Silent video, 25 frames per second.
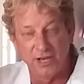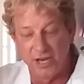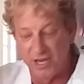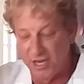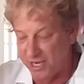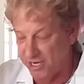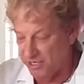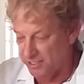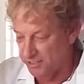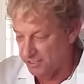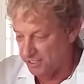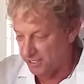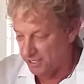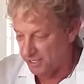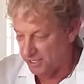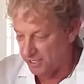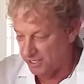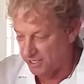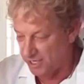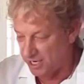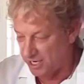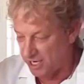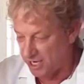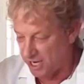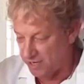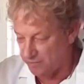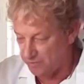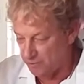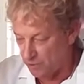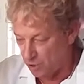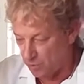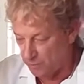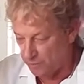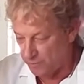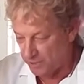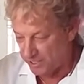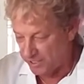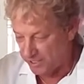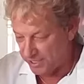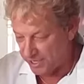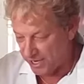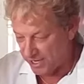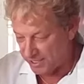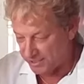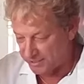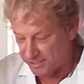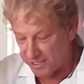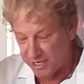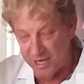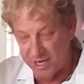and I'm hoping
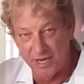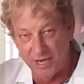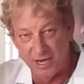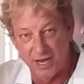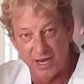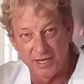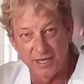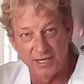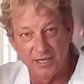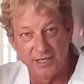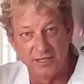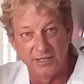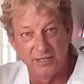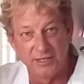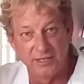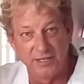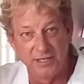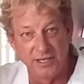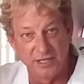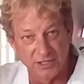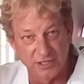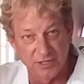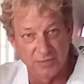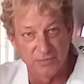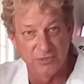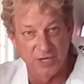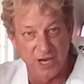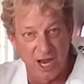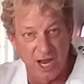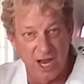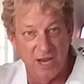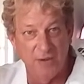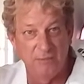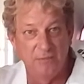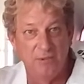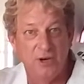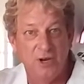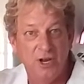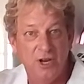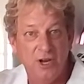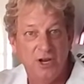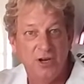that I could get some time